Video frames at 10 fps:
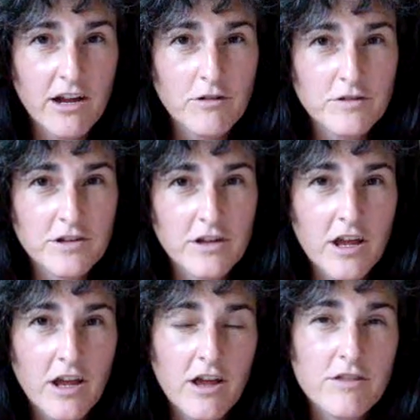out
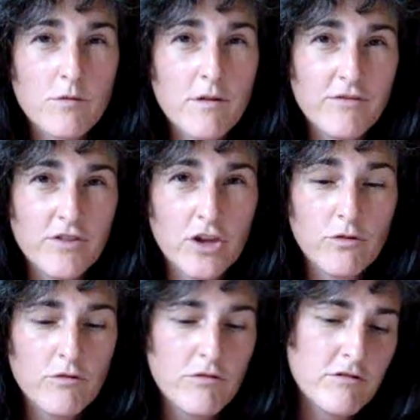the
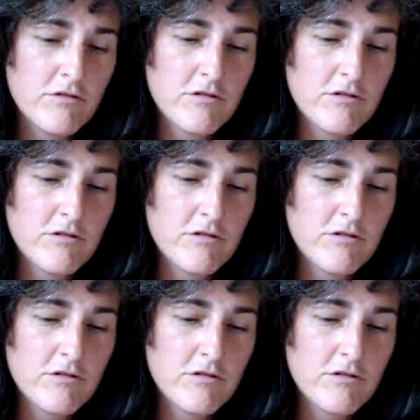review.